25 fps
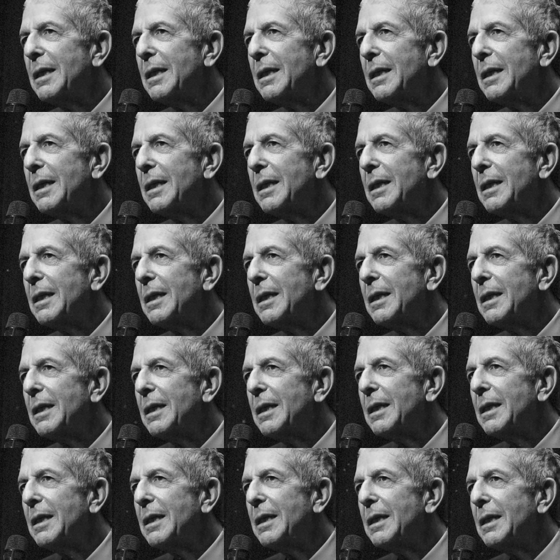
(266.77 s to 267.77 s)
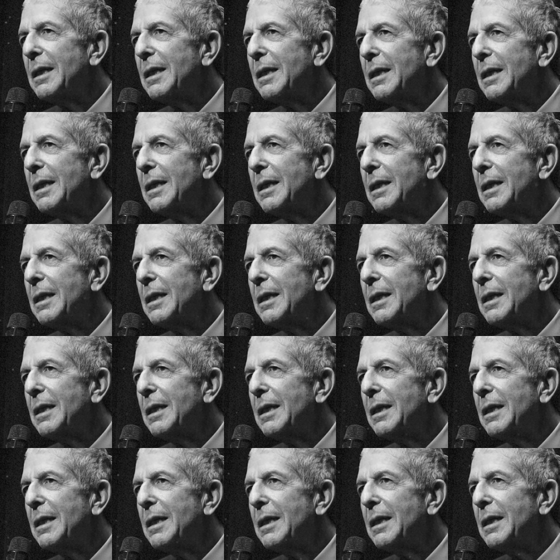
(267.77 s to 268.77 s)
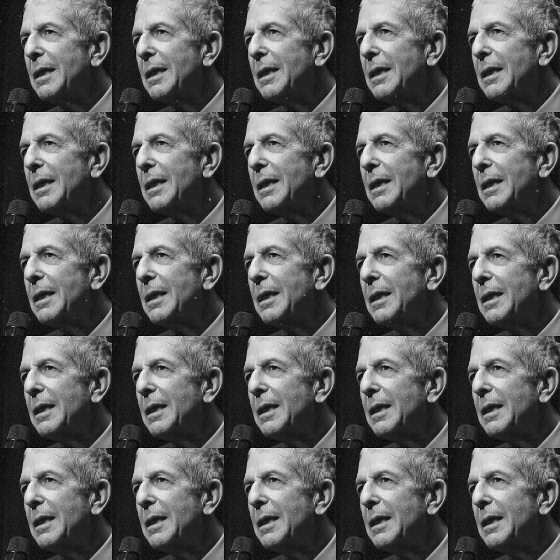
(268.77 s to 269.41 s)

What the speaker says: [no speech]